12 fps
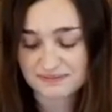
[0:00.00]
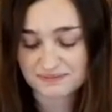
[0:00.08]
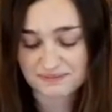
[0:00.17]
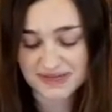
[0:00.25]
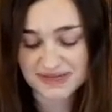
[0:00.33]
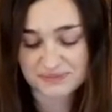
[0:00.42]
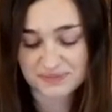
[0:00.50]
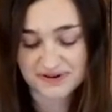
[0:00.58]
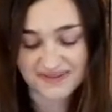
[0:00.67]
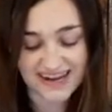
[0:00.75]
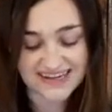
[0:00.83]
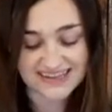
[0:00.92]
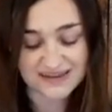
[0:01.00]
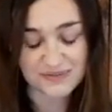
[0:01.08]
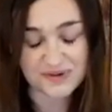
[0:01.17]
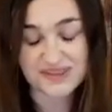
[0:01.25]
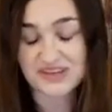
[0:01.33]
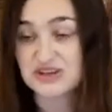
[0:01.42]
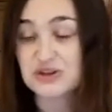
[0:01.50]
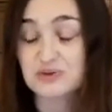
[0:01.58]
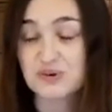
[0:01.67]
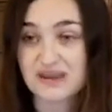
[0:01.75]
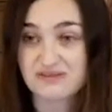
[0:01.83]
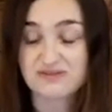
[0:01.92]
but it provided them with a new
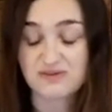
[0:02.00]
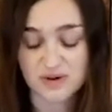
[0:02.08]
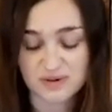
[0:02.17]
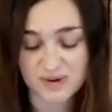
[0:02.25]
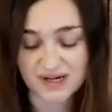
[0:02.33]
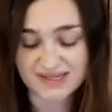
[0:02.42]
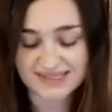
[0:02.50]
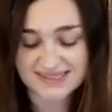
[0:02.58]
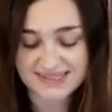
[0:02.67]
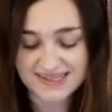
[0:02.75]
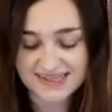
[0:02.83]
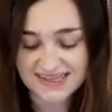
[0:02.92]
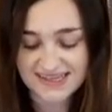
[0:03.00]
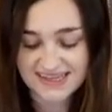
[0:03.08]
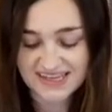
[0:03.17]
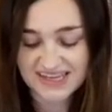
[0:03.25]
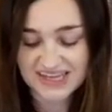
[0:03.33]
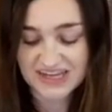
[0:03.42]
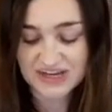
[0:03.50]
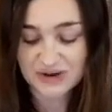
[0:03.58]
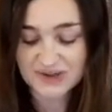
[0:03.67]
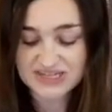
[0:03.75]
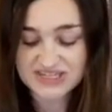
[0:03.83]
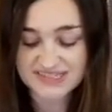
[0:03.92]
way forward. And
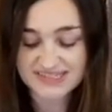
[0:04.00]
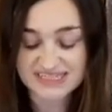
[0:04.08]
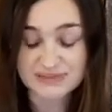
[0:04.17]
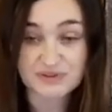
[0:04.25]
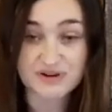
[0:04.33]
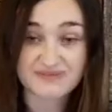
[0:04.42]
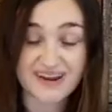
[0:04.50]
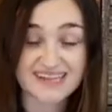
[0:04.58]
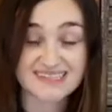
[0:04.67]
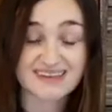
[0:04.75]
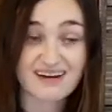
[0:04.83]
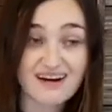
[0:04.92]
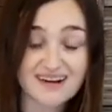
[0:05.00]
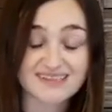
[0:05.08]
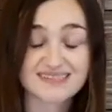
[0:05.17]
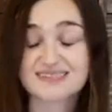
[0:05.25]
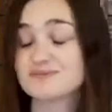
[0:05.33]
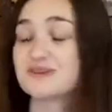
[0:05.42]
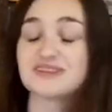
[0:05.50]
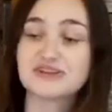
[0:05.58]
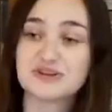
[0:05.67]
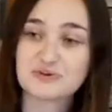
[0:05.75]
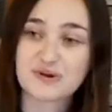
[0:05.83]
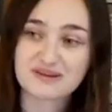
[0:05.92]
knowing Jesus provides us with a
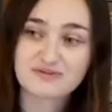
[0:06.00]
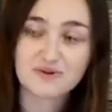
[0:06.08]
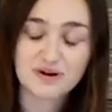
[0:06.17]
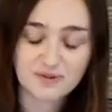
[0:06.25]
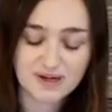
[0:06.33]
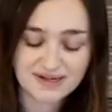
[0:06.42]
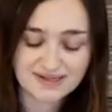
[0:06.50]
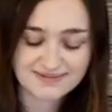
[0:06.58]
new way forward.